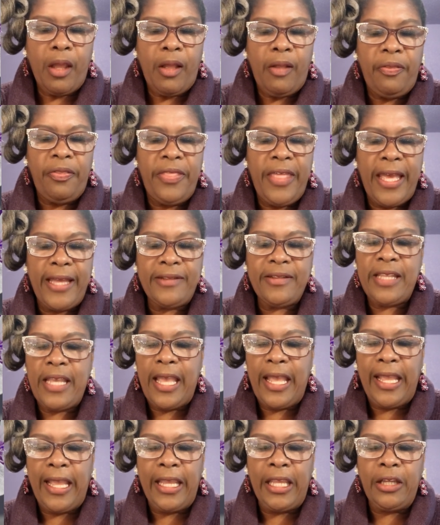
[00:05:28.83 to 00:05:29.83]
that the
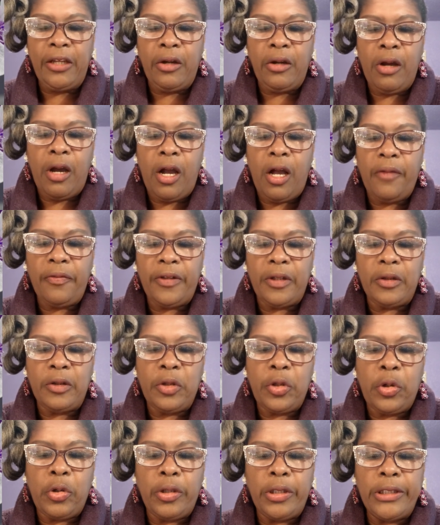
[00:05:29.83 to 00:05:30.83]
anger of the
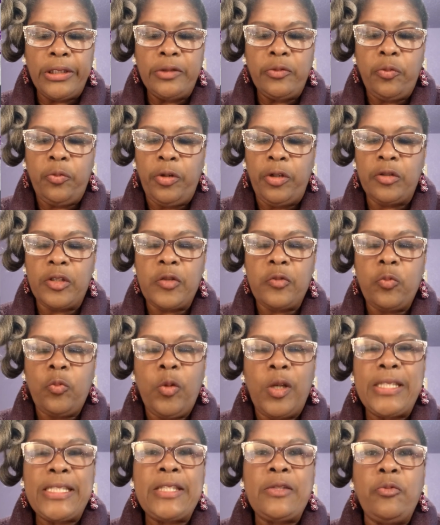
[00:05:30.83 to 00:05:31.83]
Lord
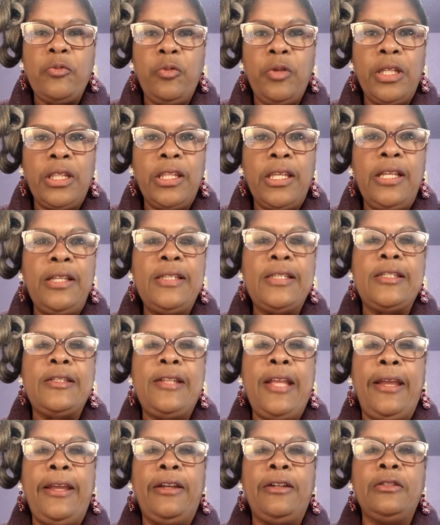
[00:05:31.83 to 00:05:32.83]
was, really
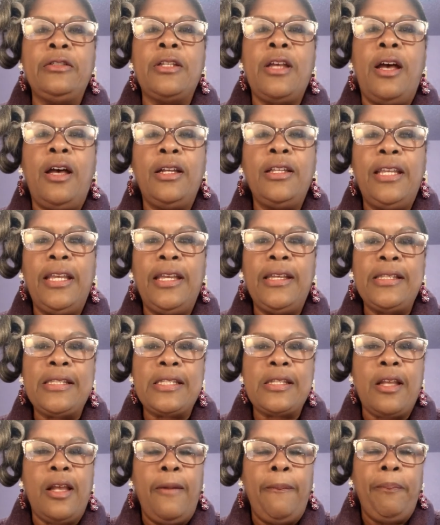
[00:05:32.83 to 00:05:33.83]
stared
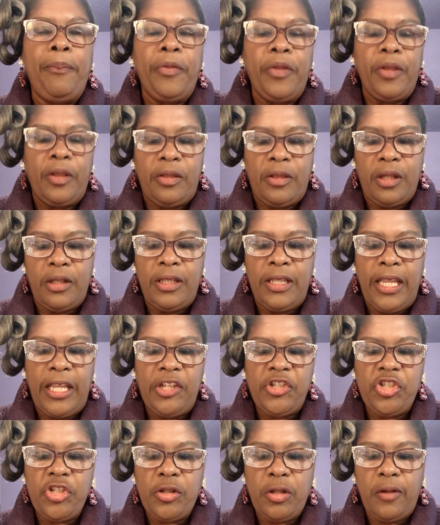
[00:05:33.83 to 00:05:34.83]
against the
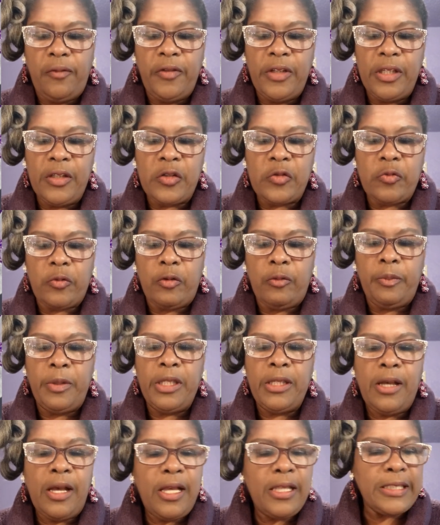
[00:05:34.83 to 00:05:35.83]
nation of Israel
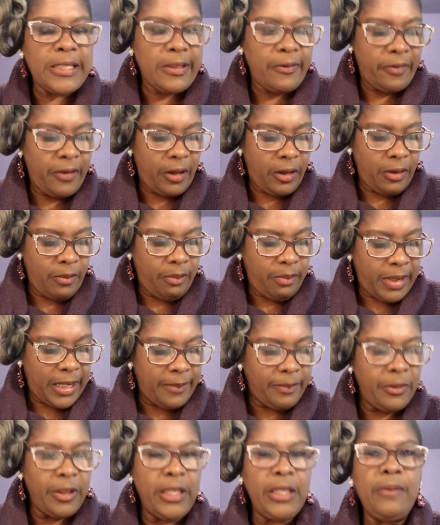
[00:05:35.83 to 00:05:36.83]
because of their
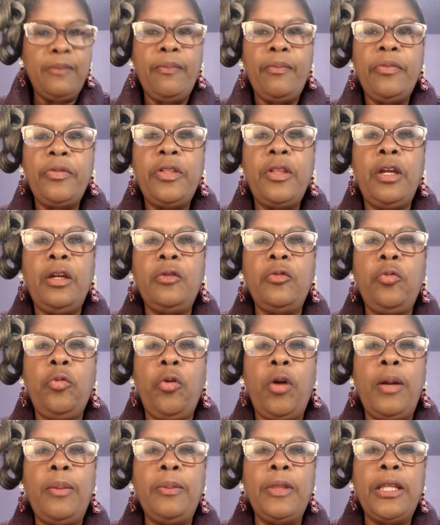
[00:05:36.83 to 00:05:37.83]
mumbling, their
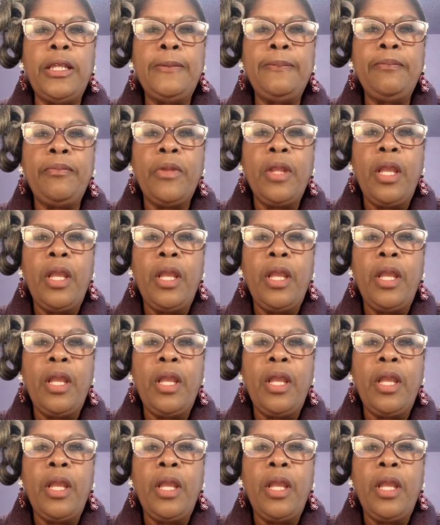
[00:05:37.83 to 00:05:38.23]
grumbling.